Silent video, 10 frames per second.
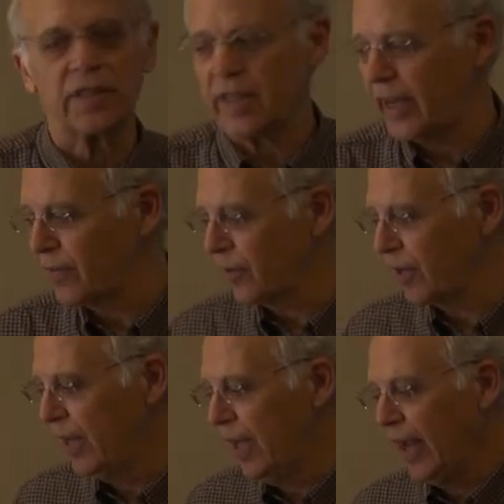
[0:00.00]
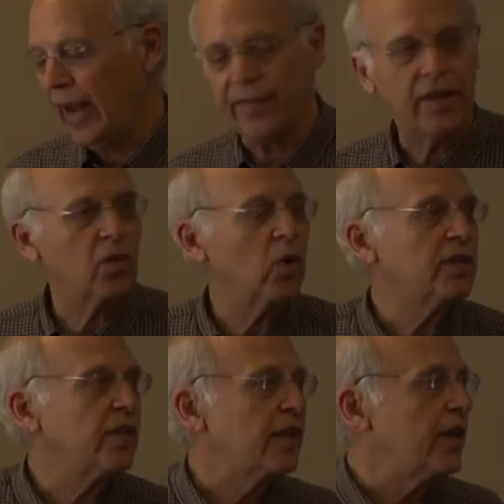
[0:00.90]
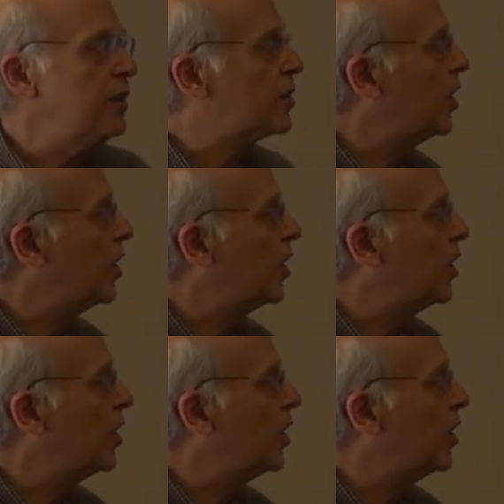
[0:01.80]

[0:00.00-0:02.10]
at Stanford and then went to the East